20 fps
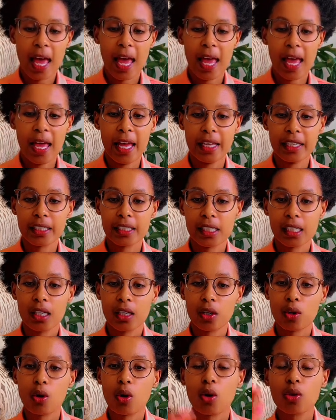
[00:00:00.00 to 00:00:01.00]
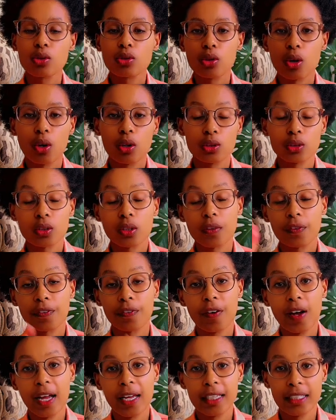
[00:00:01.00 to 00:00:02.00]
and goes on to
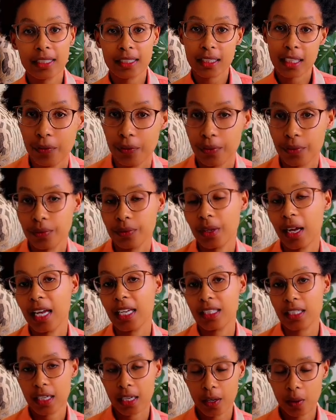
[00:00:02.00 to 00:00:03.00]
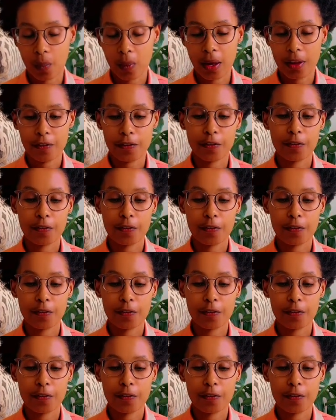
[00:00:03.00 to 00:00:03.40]
find Isaac a wife.